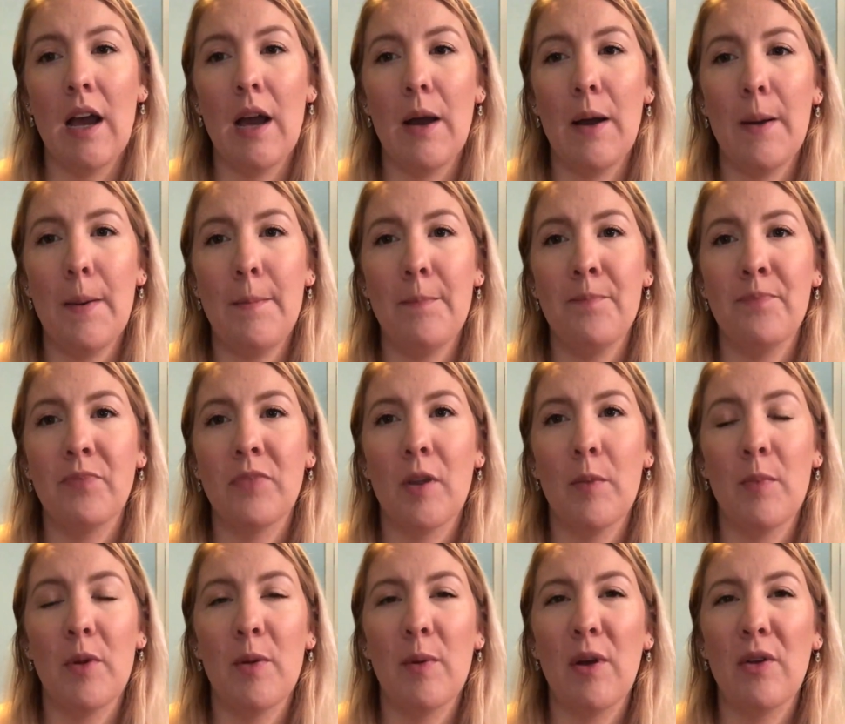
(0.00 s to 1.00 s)

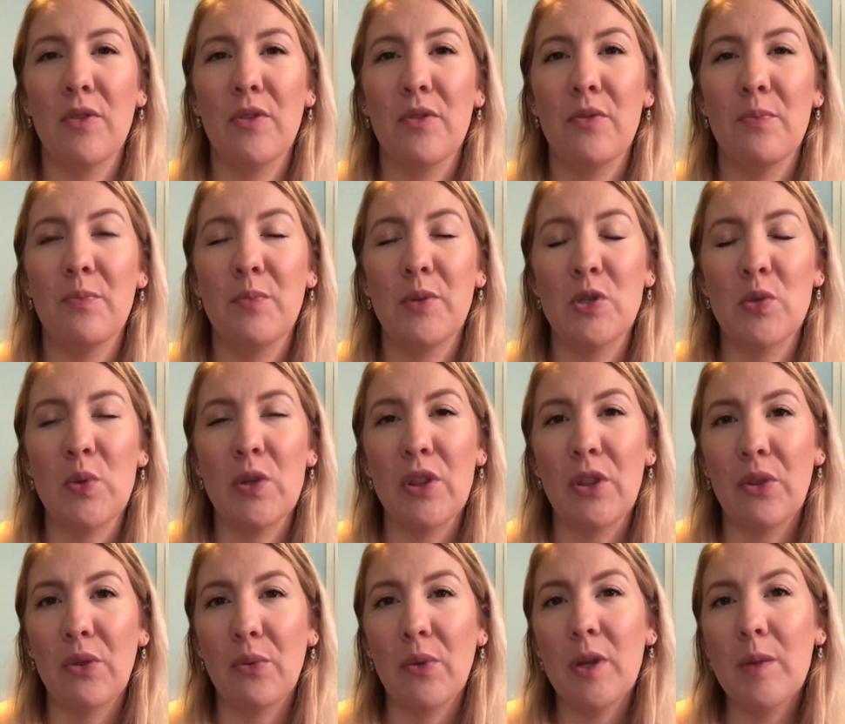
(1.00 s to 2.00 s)
But about between
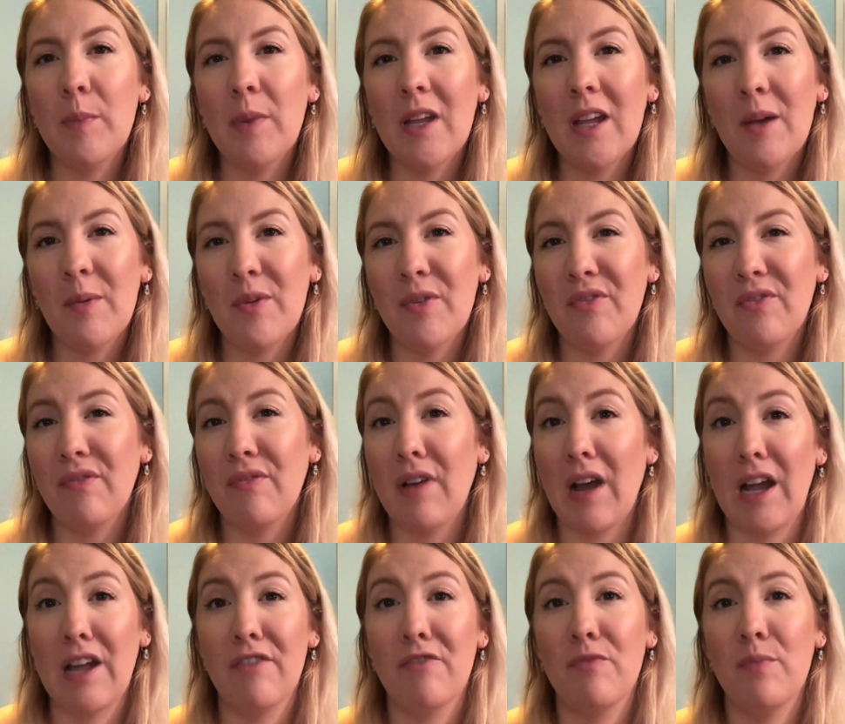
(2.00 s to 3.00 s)
3 p.m. and
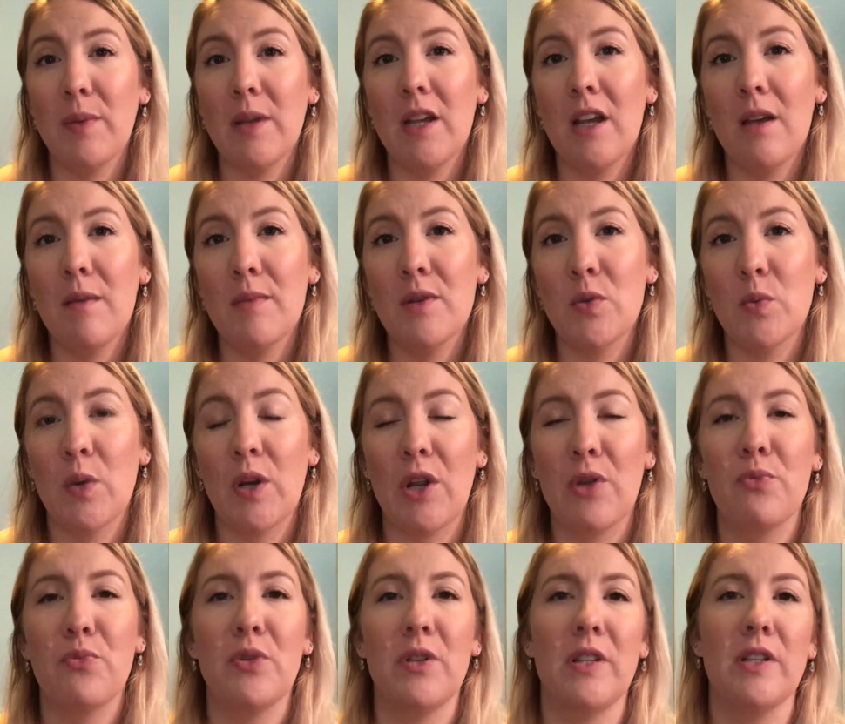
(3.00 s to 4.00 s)
5 p.m. is when I
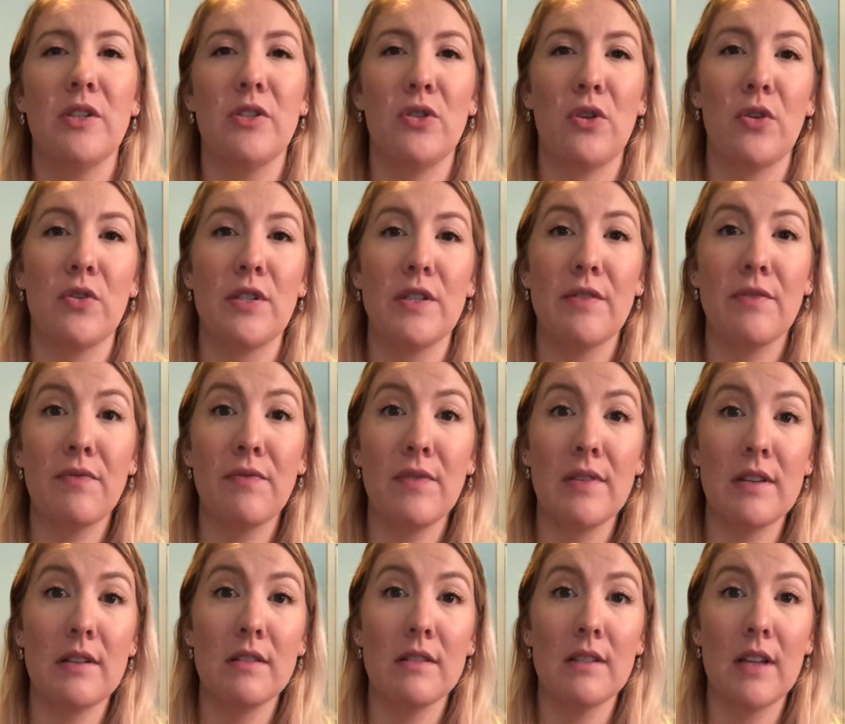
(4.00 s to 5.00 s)
really start to
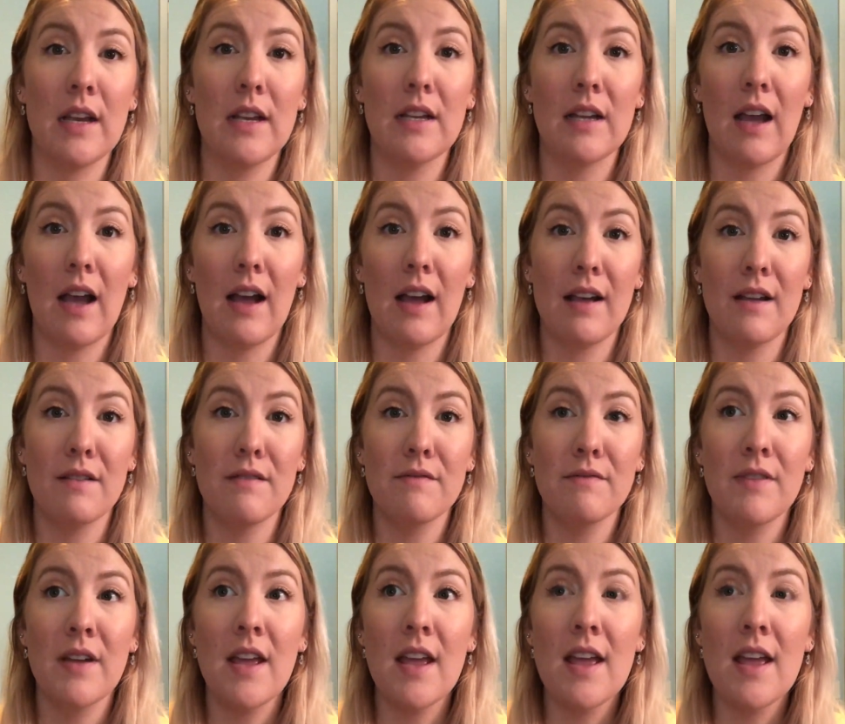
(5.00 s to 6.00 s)
feel like I've